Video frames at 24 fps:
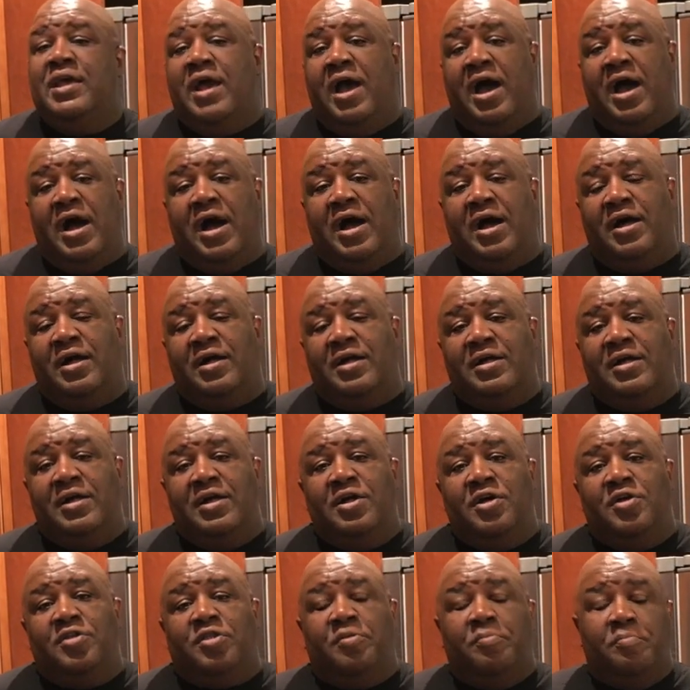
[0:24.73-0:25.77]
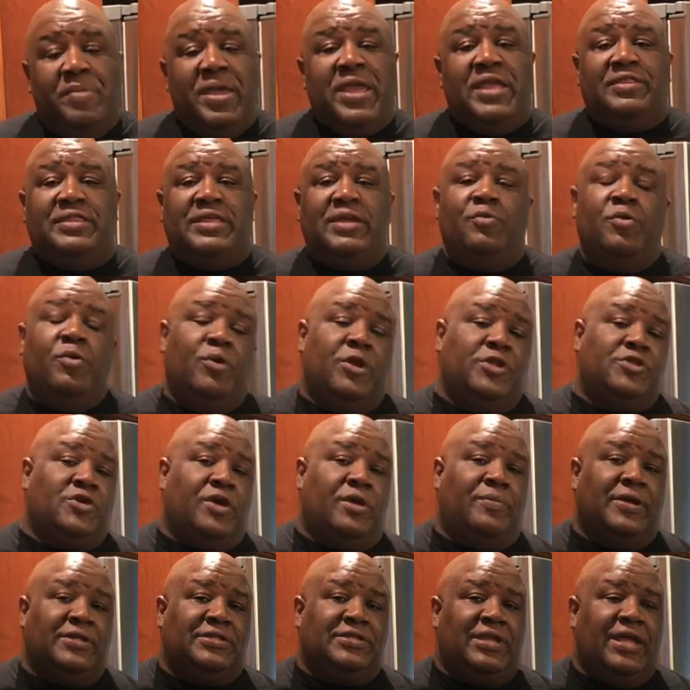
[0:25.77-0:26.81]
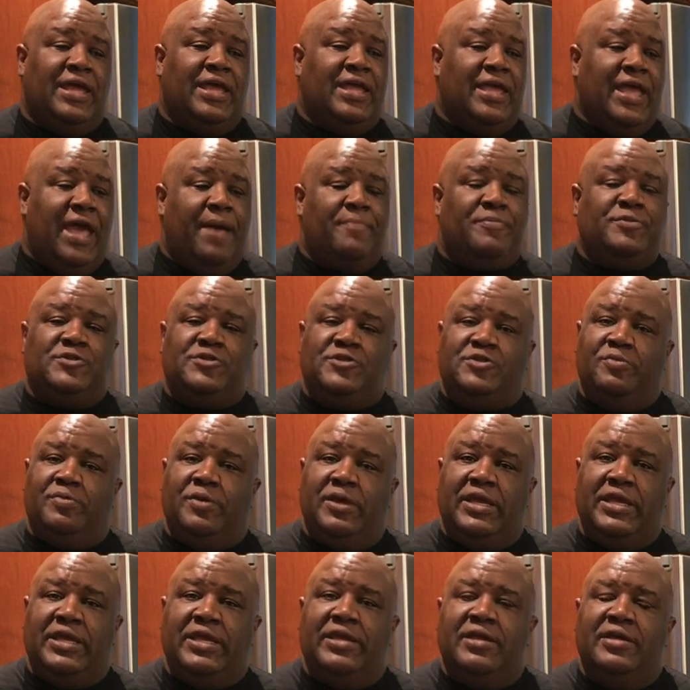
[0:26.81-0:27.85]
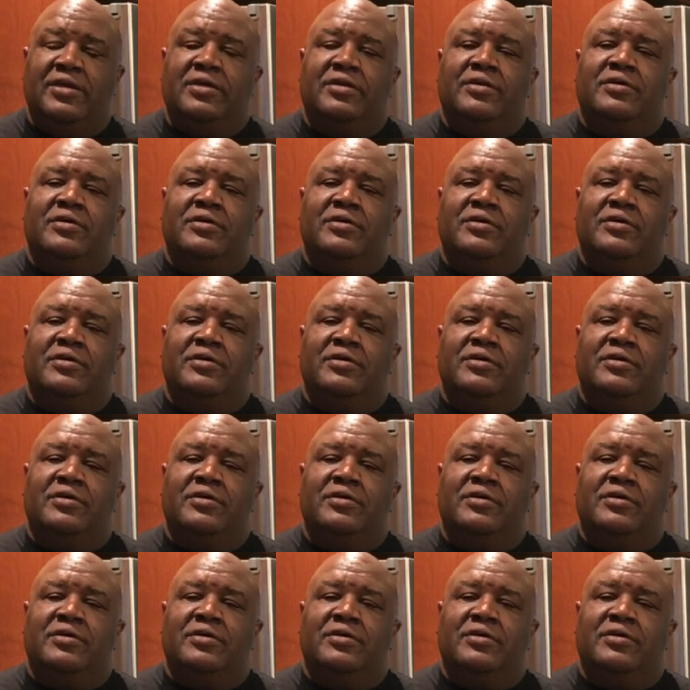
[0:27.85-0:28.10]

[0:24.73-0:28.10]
The main thing we want to talk about today happens to be